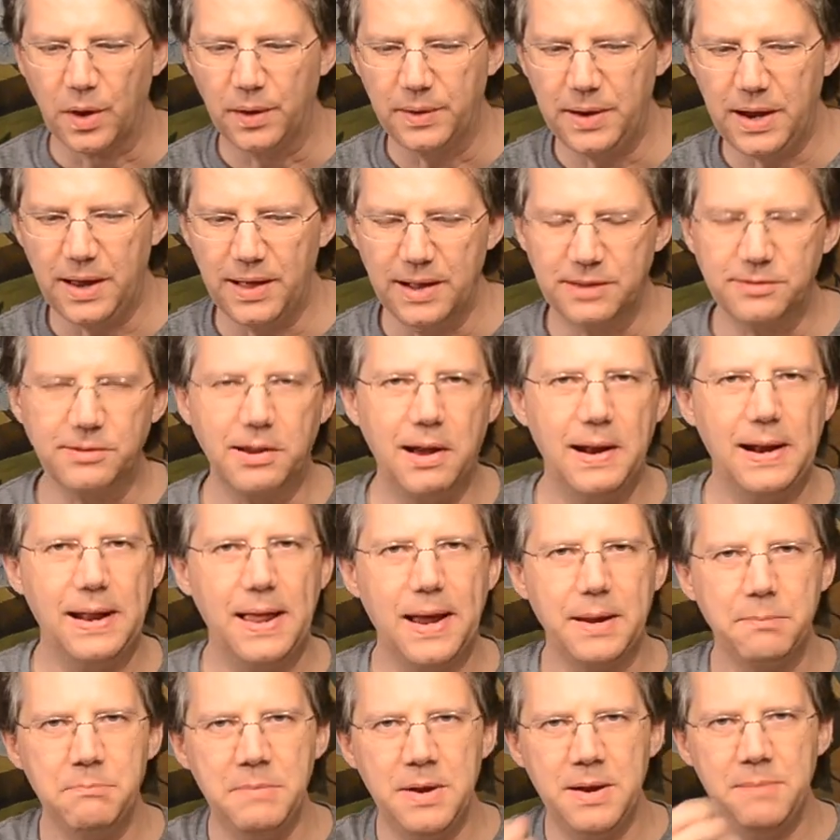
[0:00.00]
Yeah, that's kind of
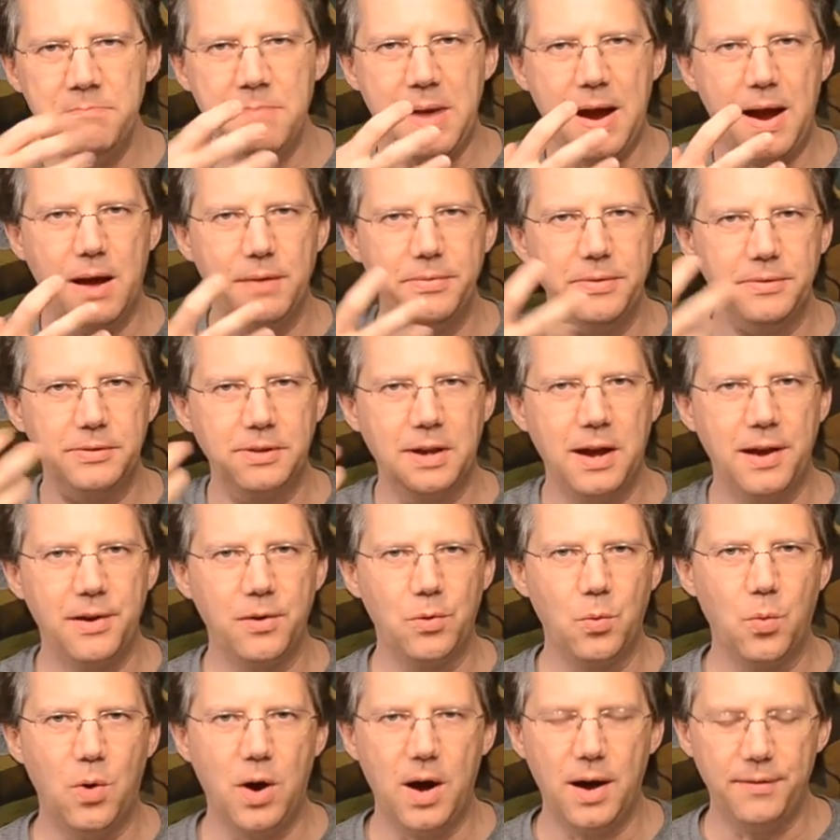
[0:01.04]
like mid-mouth. It's kind
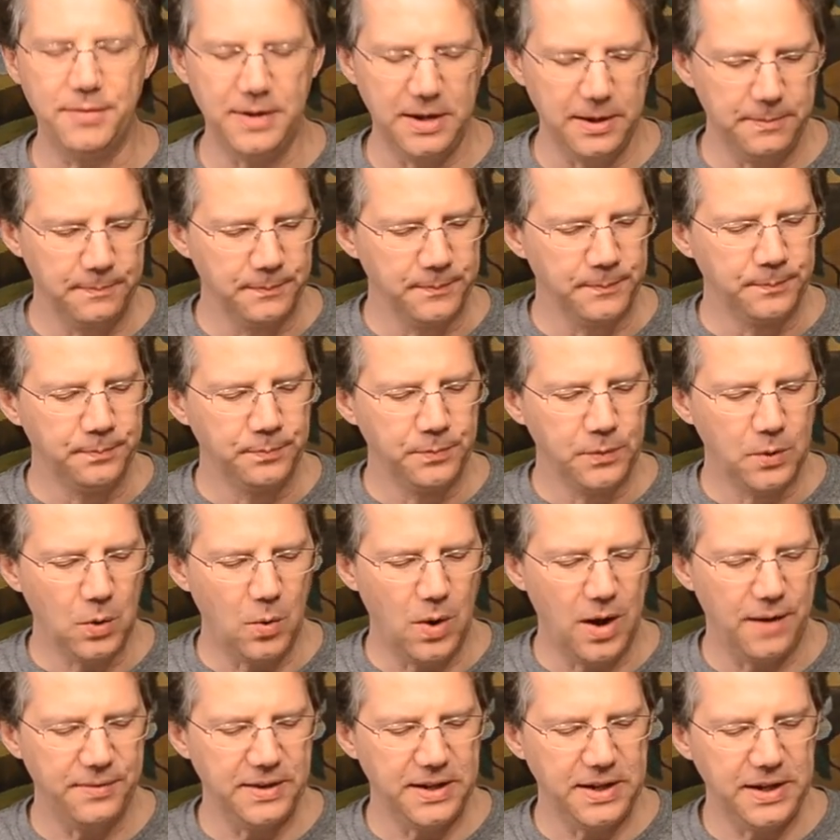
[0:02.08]
of
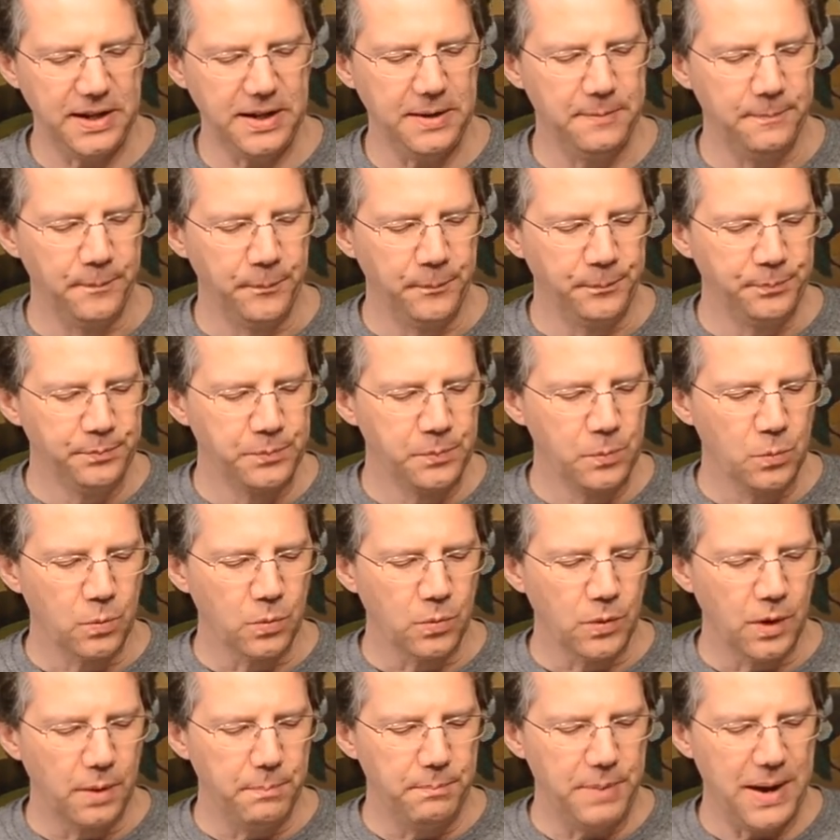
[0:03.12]
guava-y.
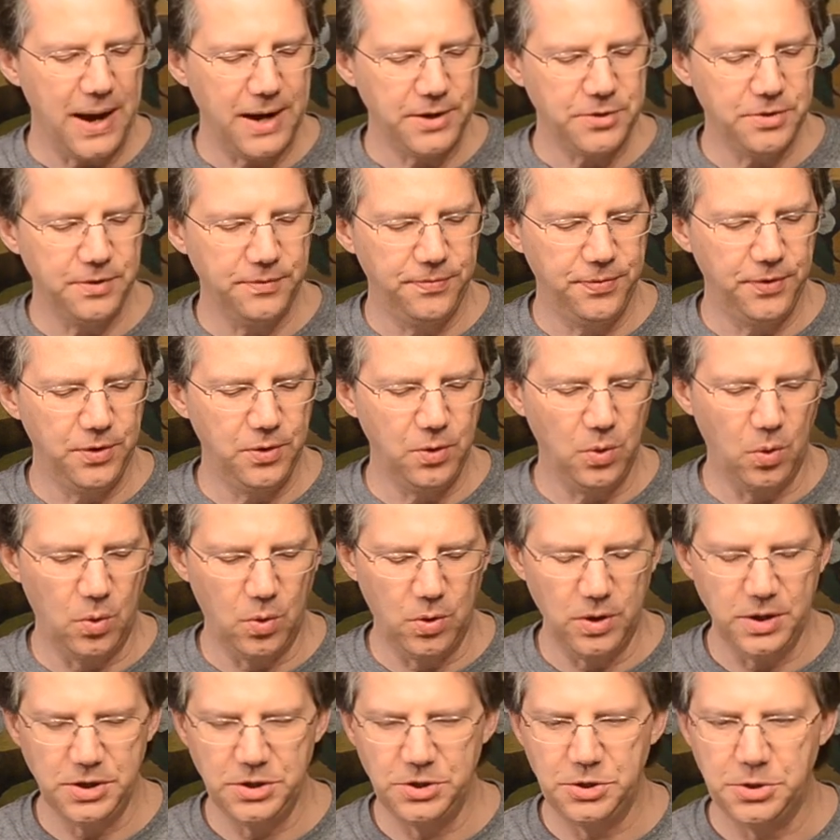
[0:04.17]
Passion fruit
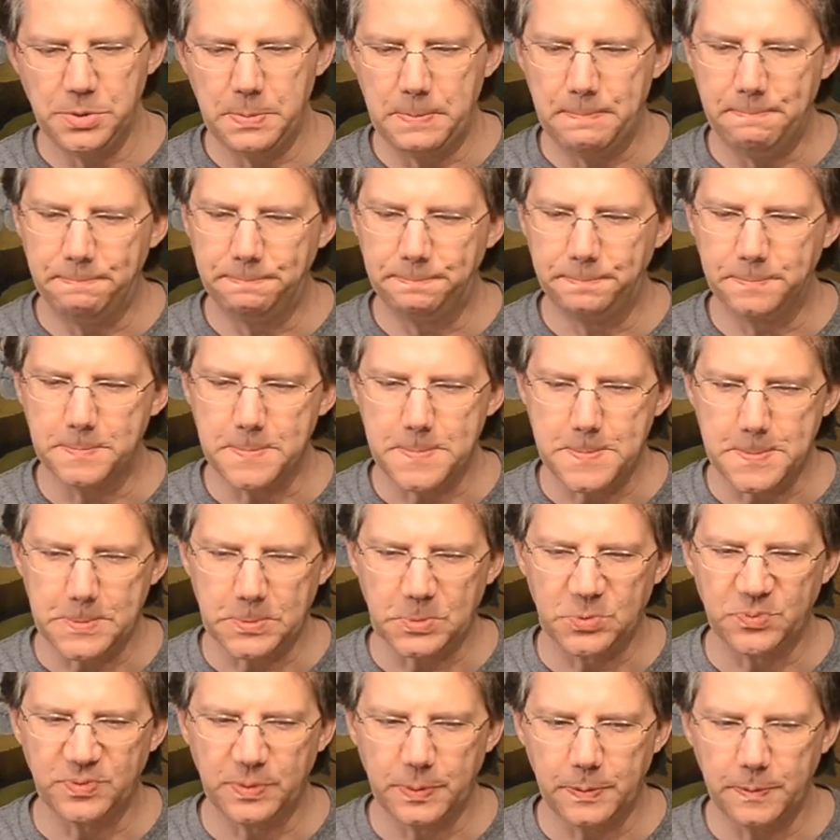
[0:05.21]
orange,
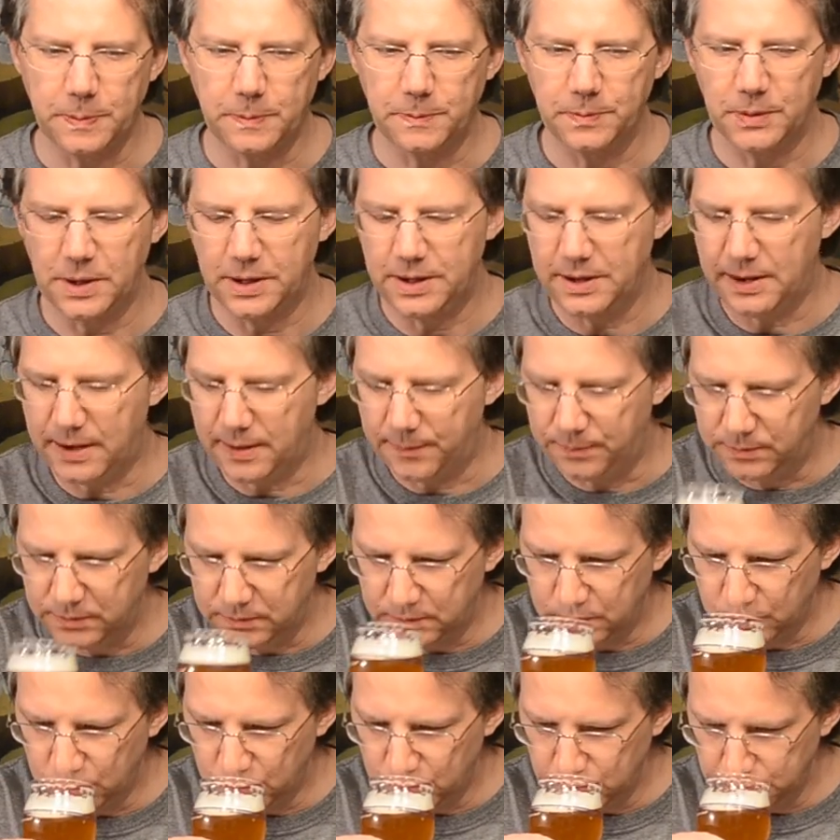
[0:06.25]
yeah,
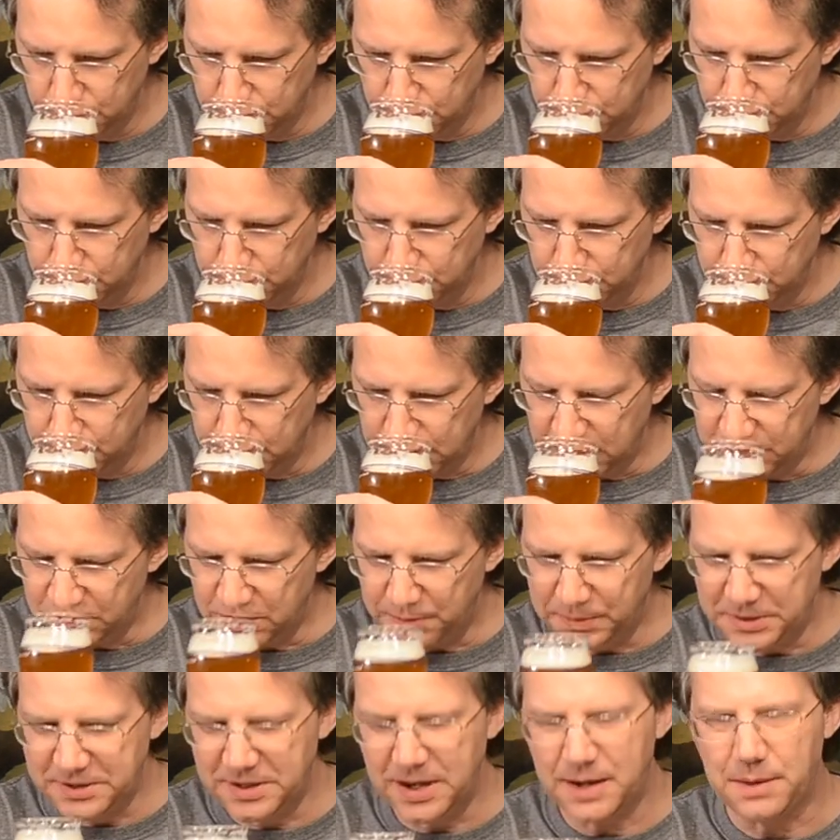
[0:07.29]
it's
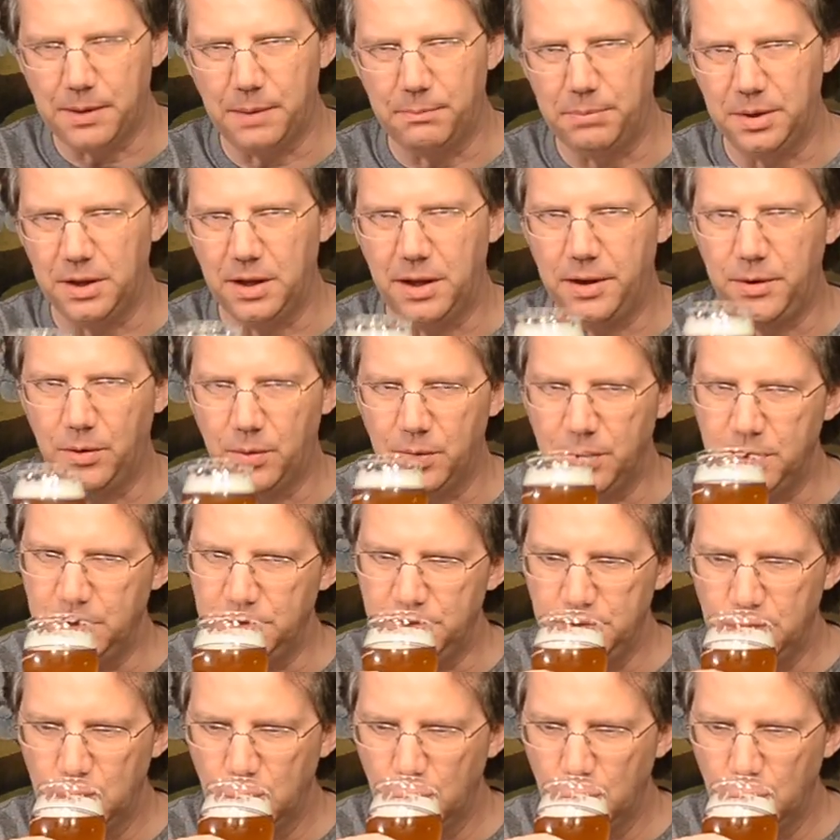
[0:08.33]
almost like a blood orange.